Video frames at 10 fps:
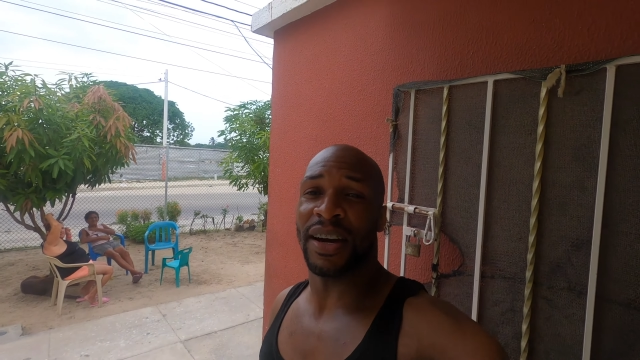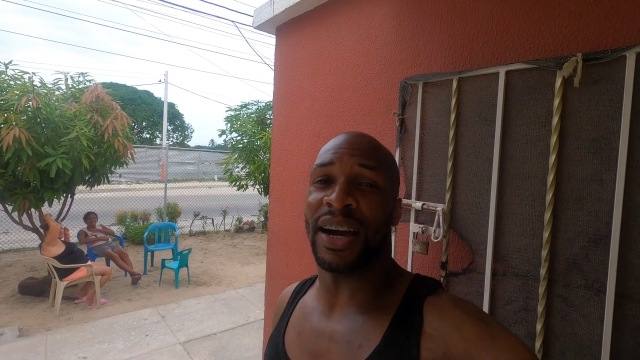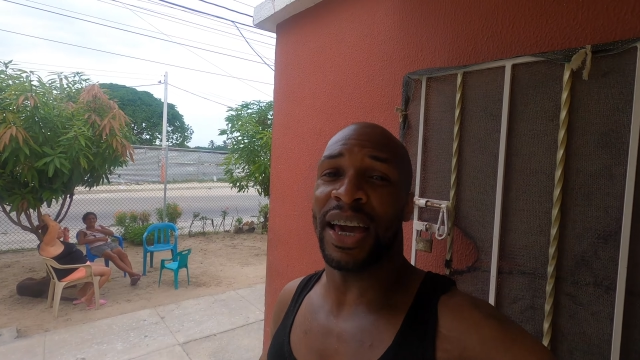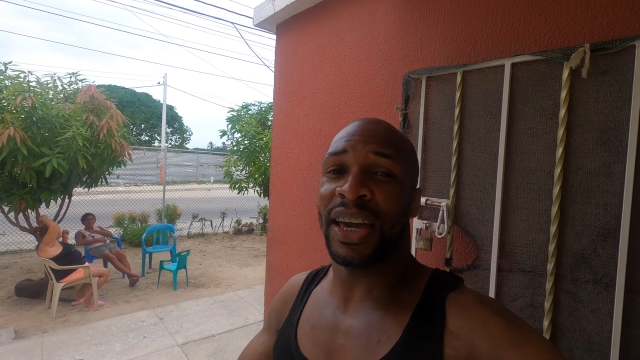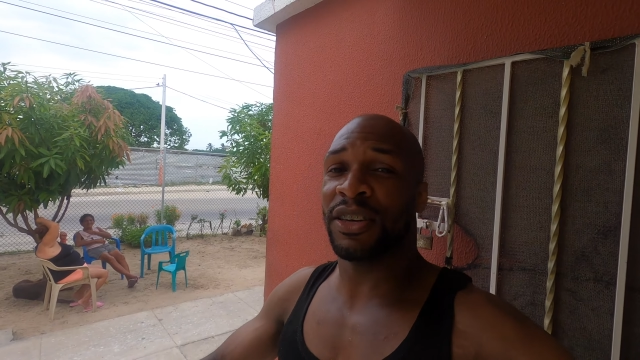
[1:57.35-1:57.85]

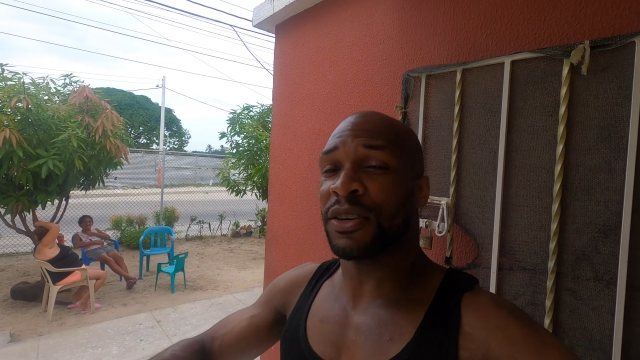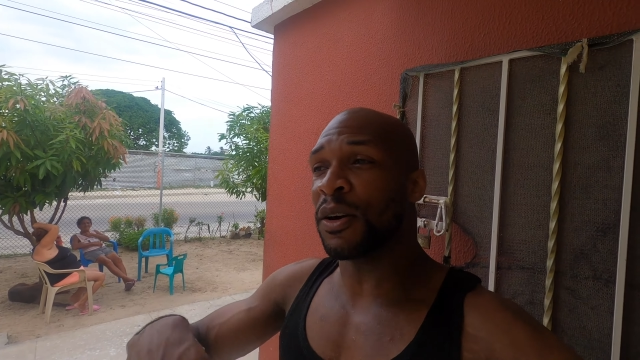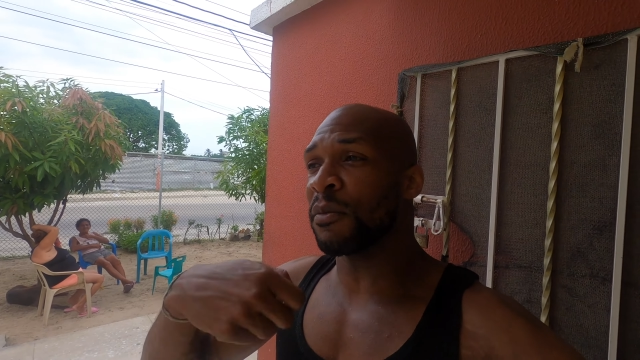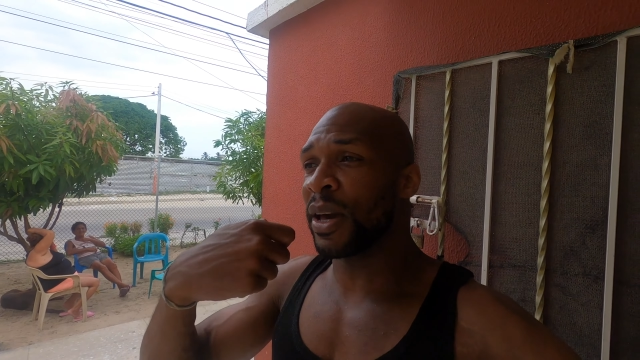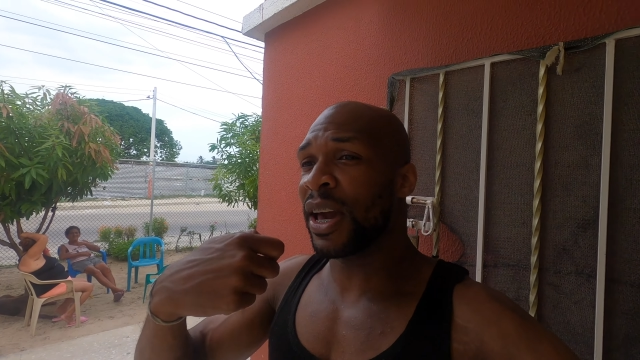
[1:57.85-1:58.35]
I ate
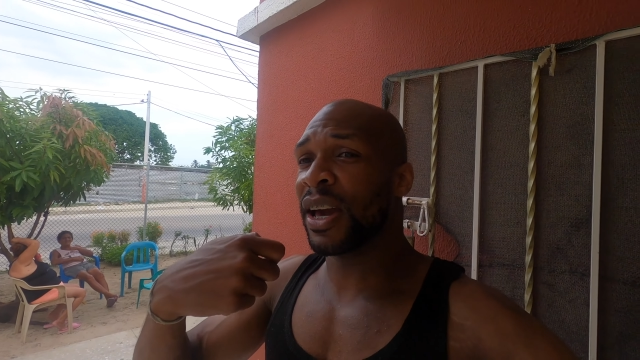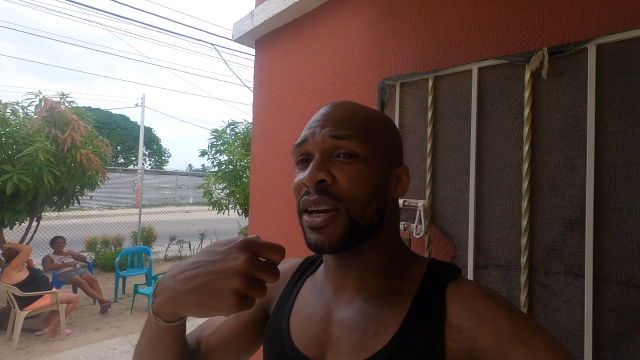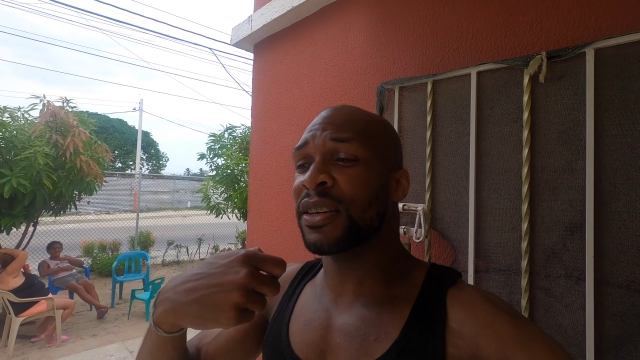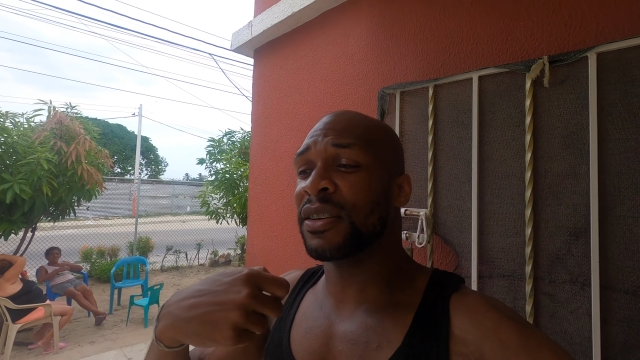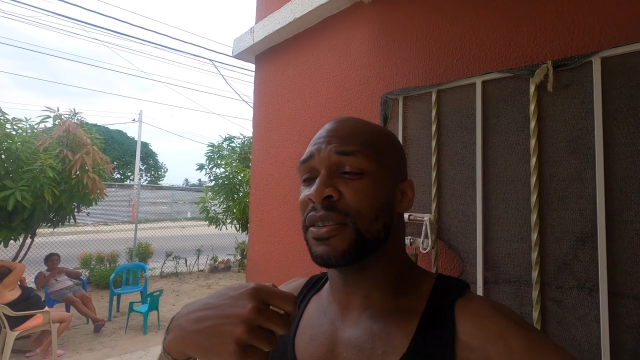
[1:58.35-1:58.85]
some
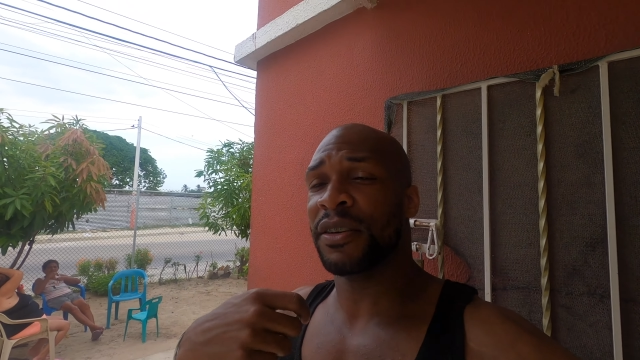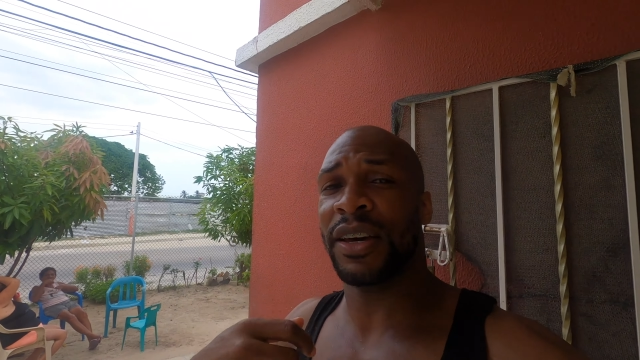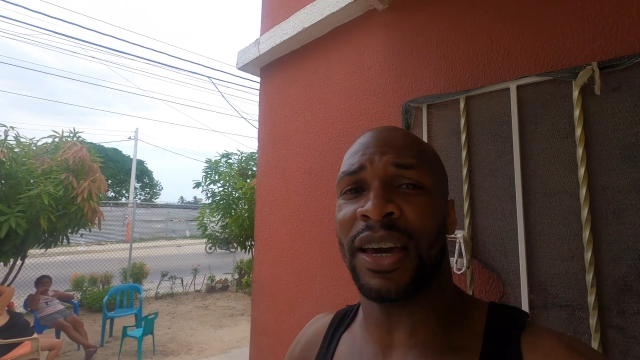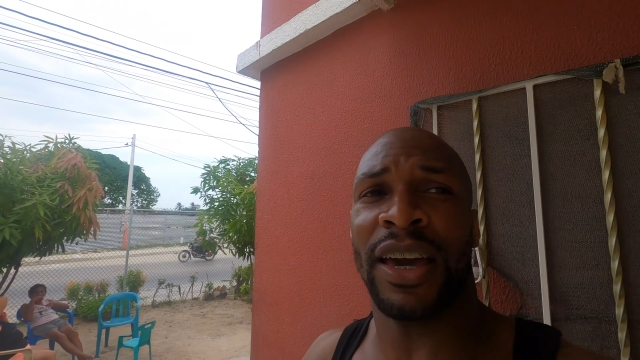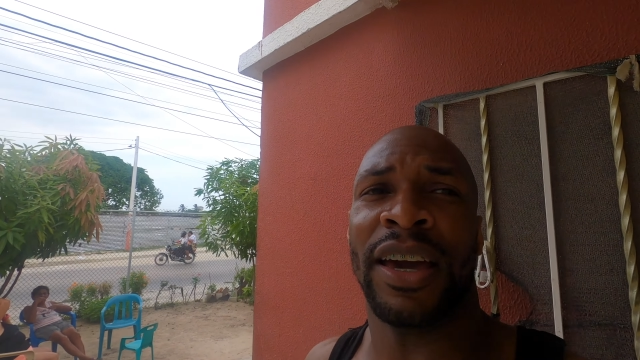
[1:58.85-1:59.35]
eggs
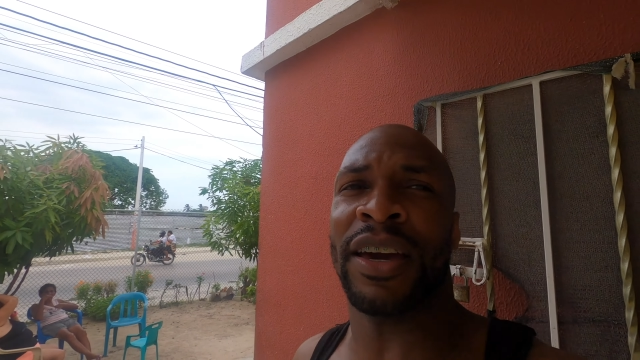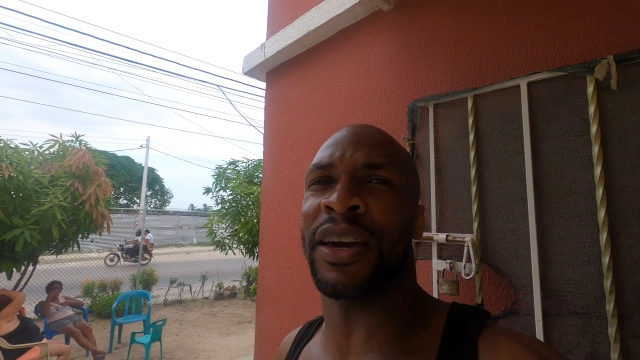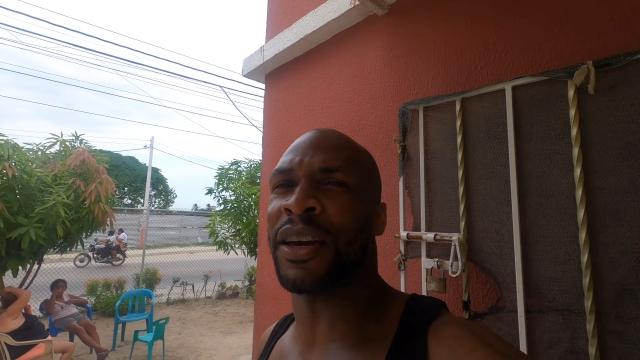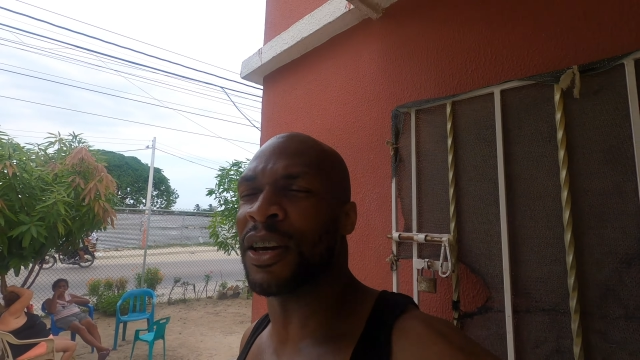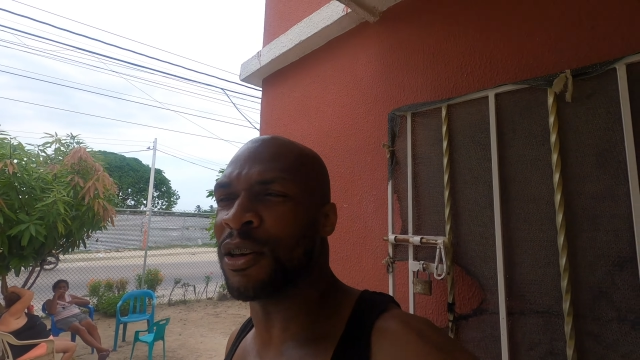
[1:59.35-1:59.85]

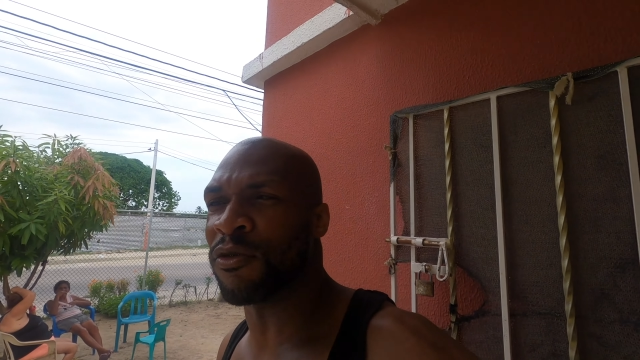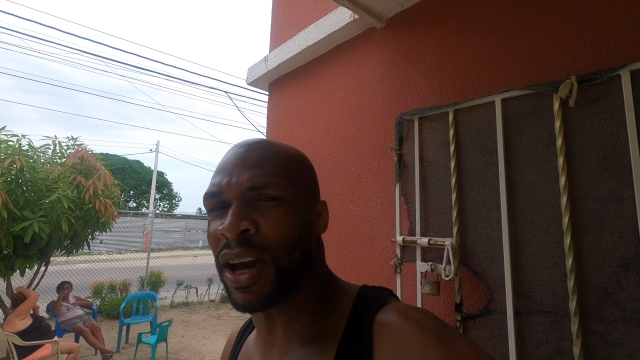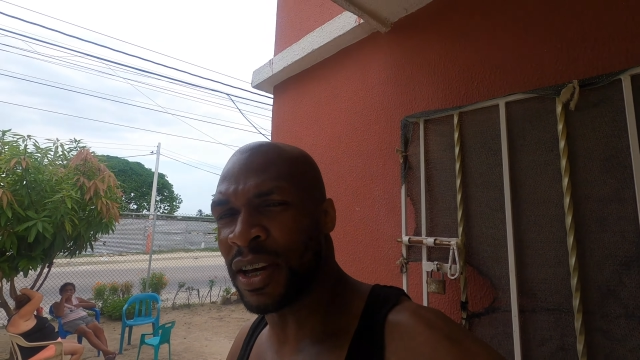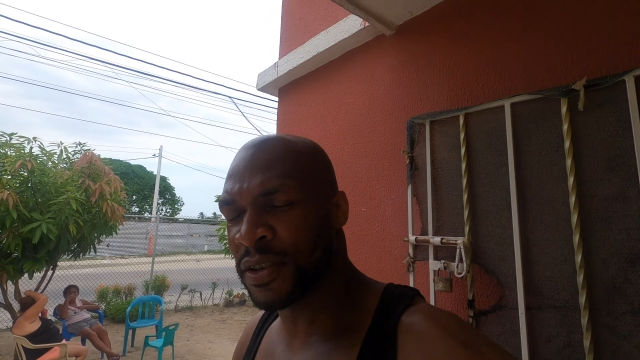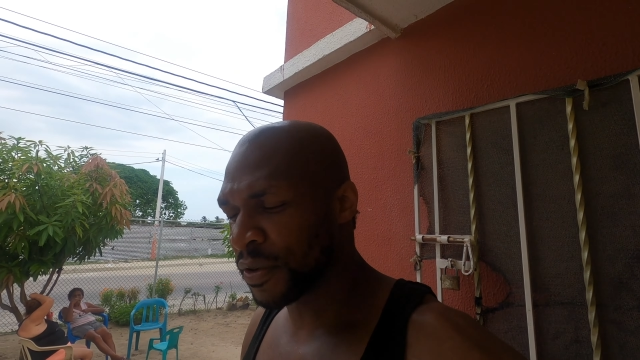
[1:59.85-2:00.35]
and
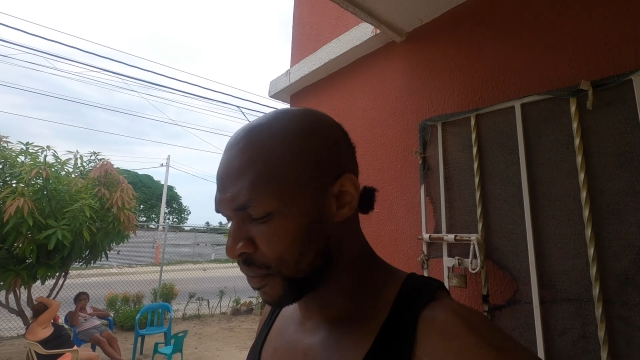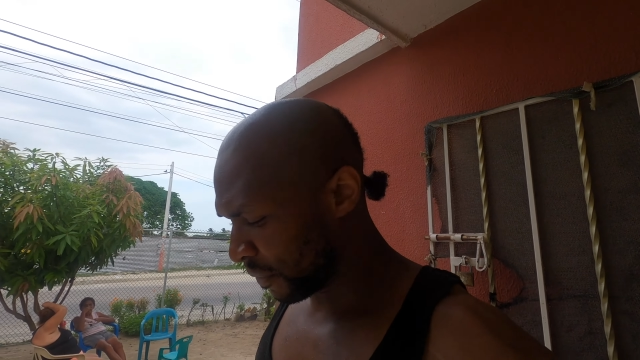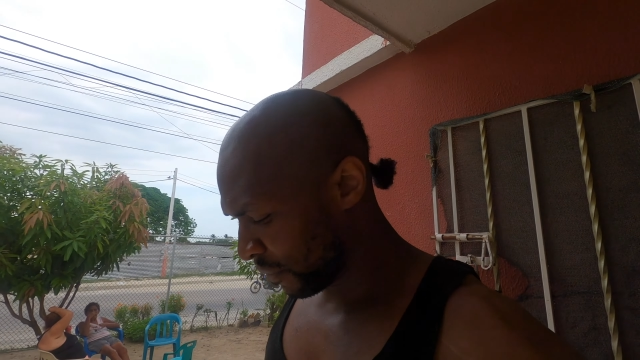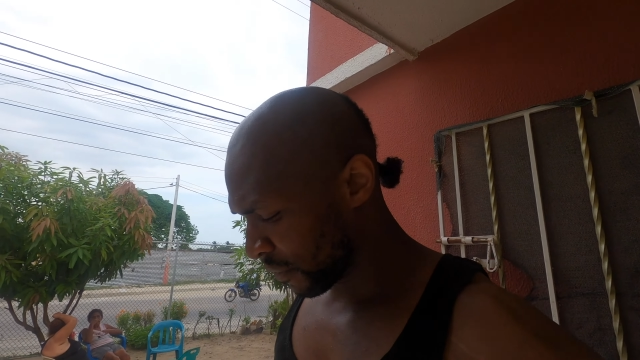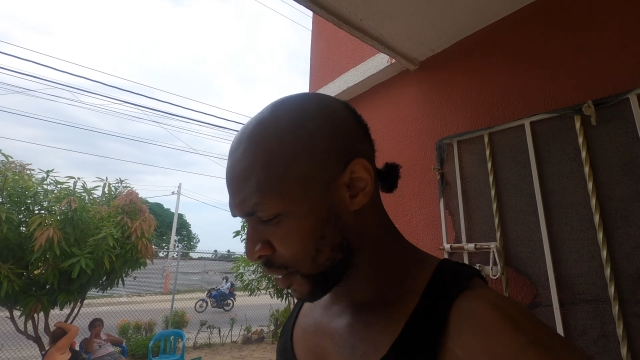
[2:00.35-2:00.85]
rice.
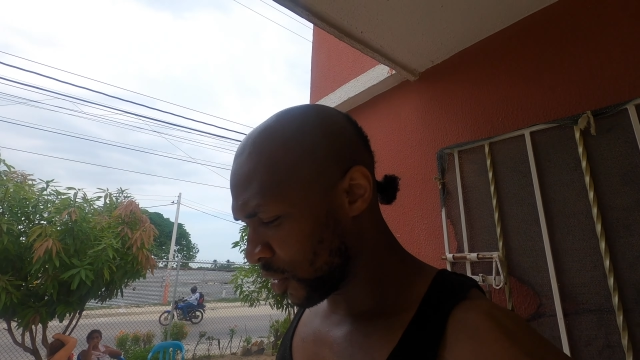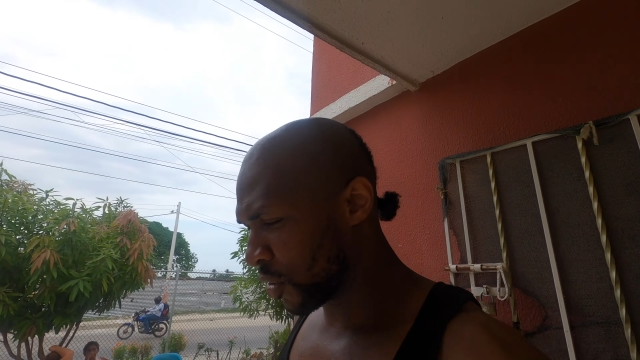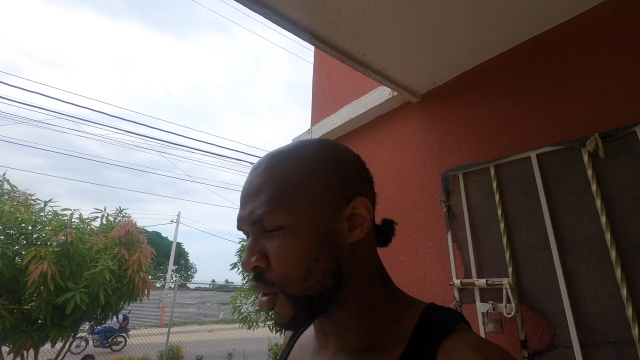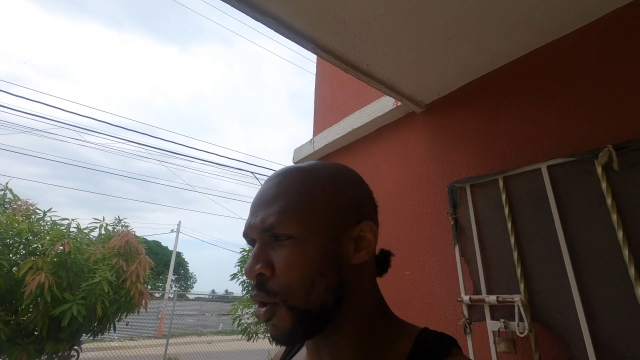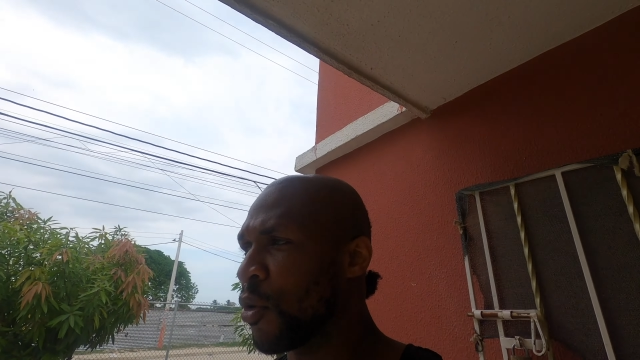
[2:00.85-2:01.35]

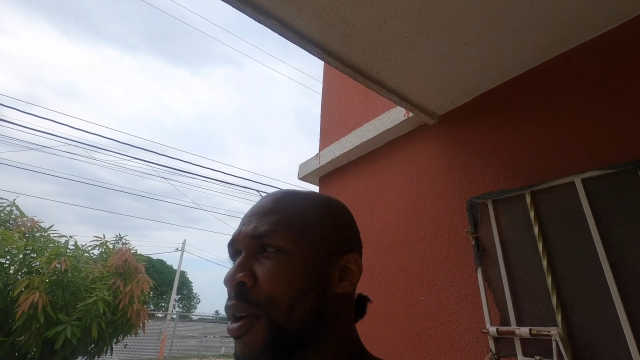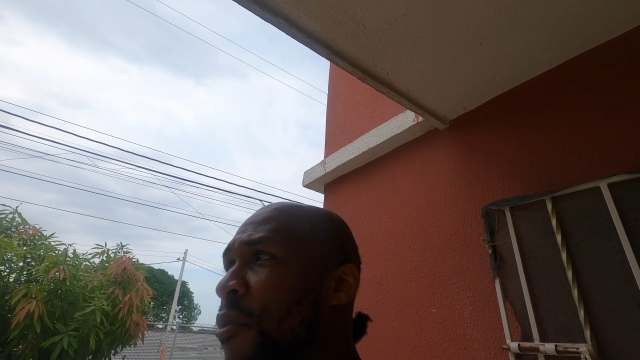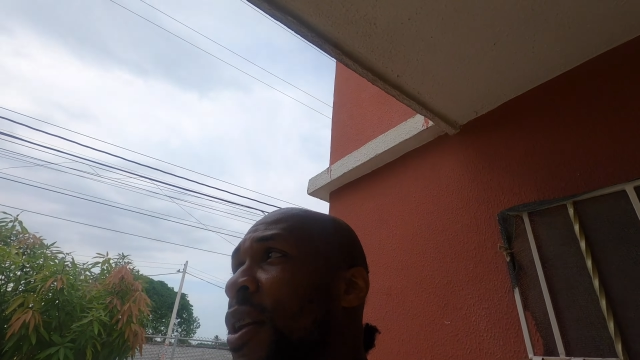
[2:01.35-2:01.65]
So get